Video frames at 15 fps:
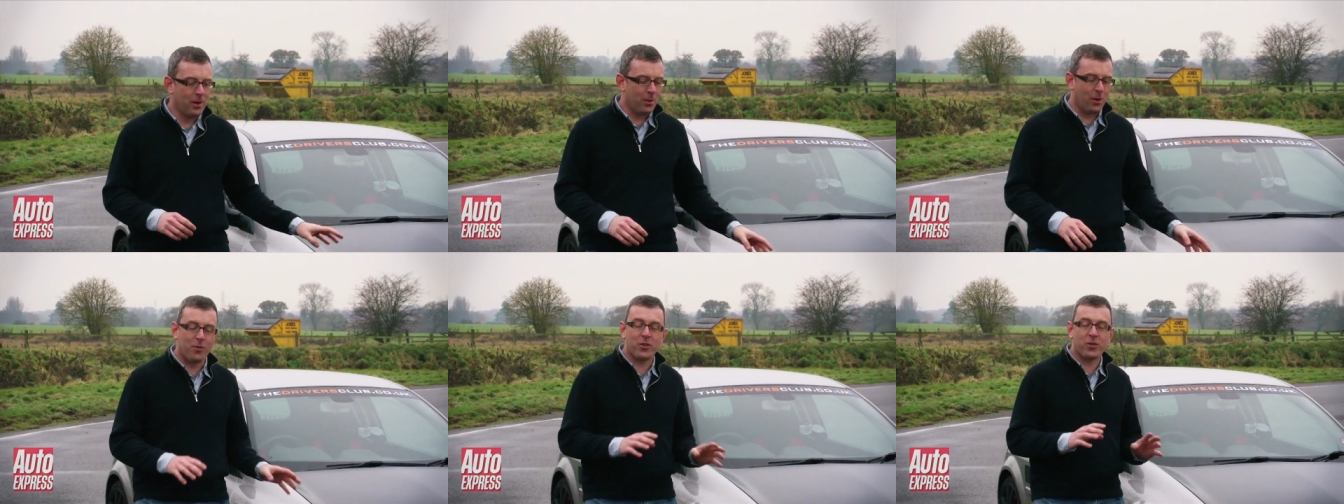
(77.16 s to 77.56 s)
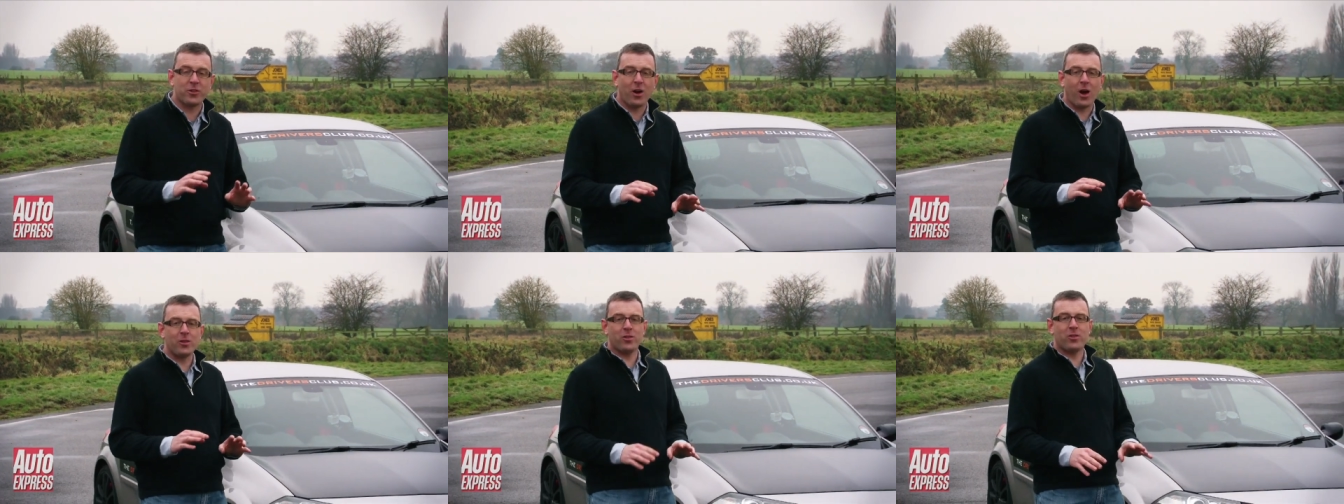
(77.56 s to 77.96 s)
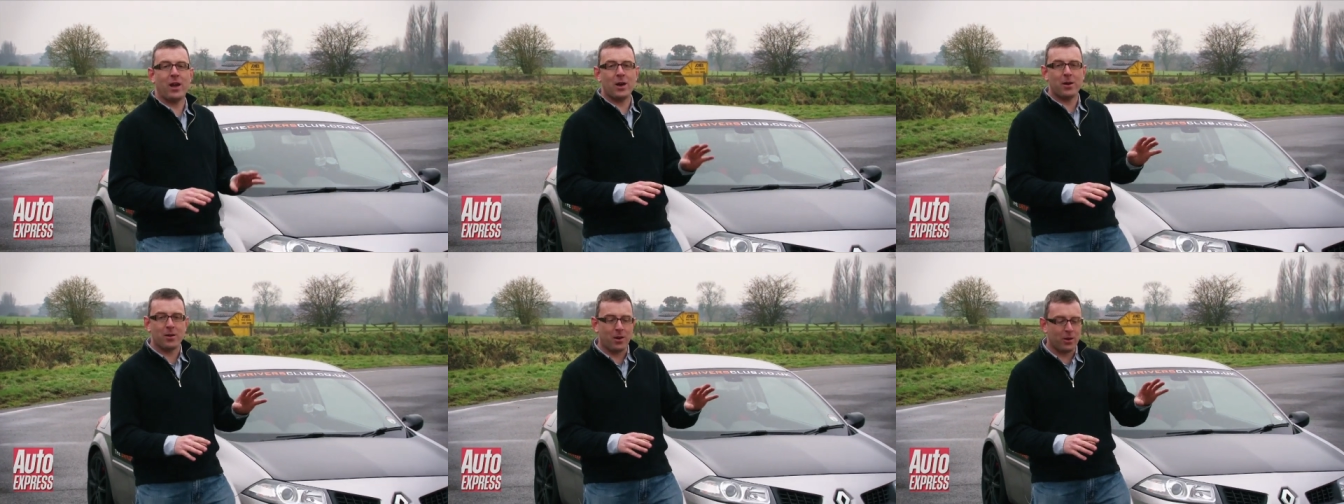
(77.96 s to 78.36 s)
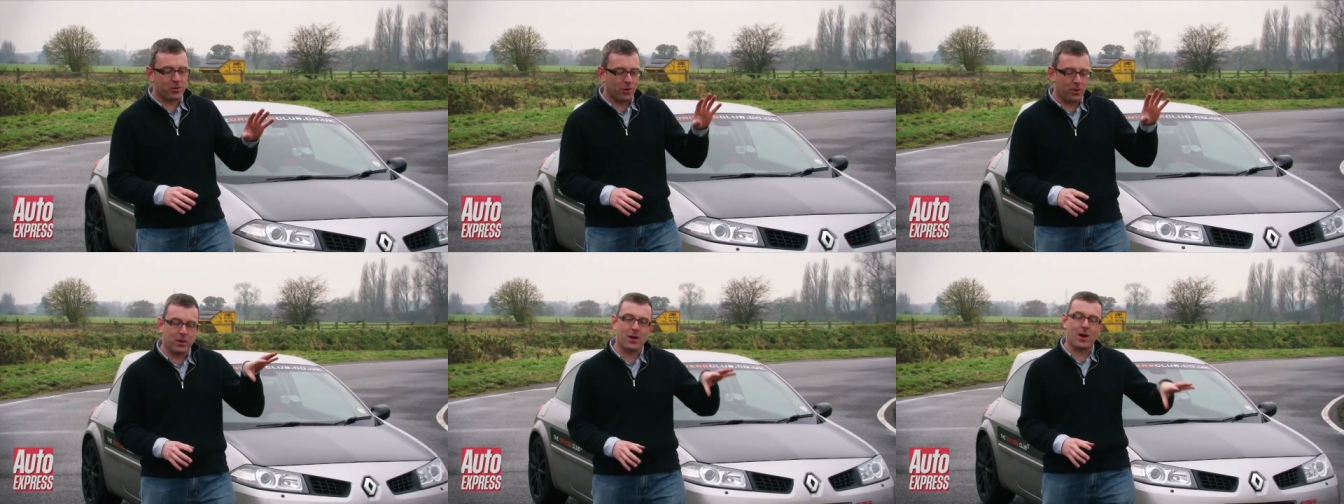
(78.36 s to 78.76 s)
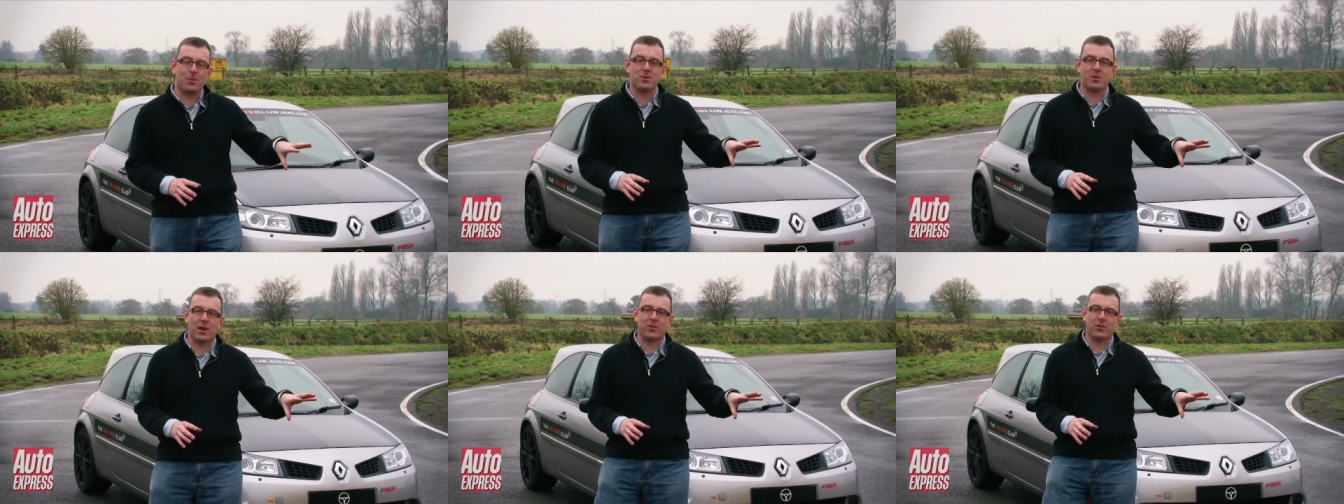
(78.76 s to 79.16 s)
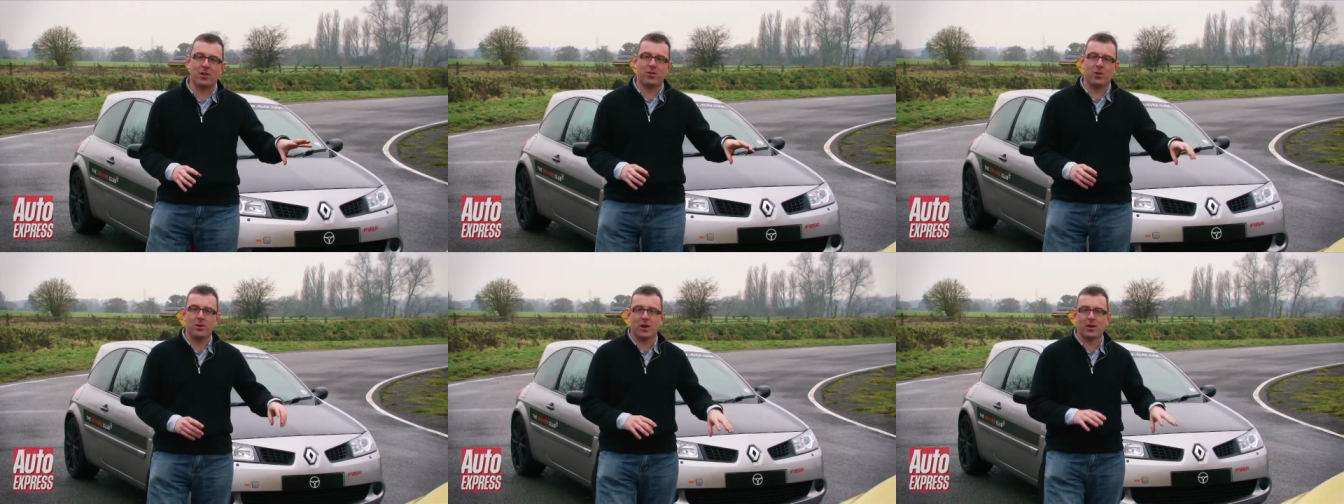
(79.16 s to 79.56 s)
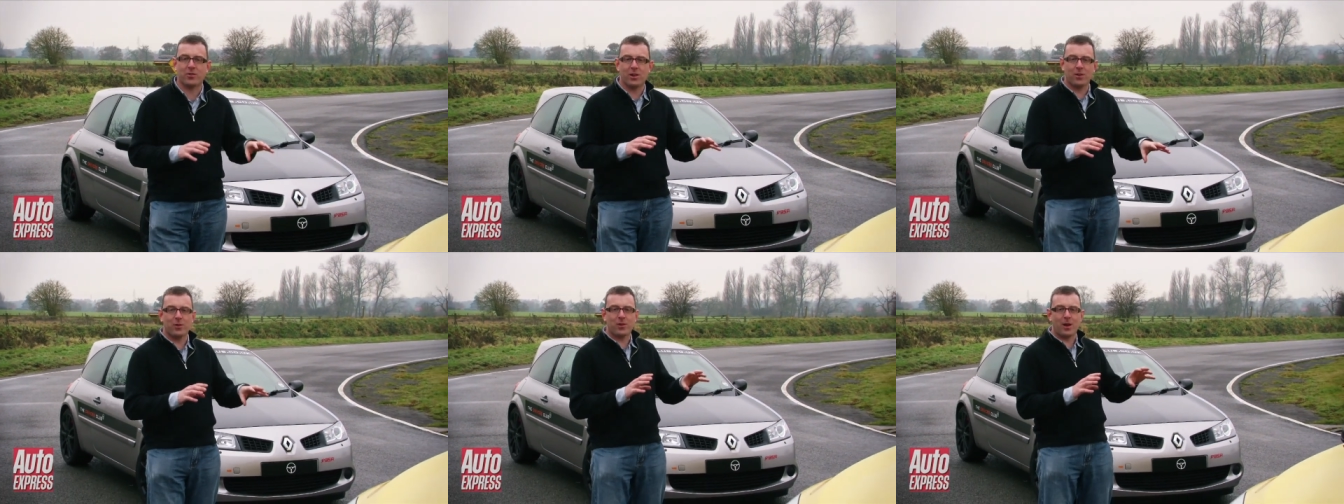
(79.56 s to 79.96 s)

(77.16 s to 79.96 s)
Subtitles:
Well, for starters, our car's got the Cup chassis, so you get stiffer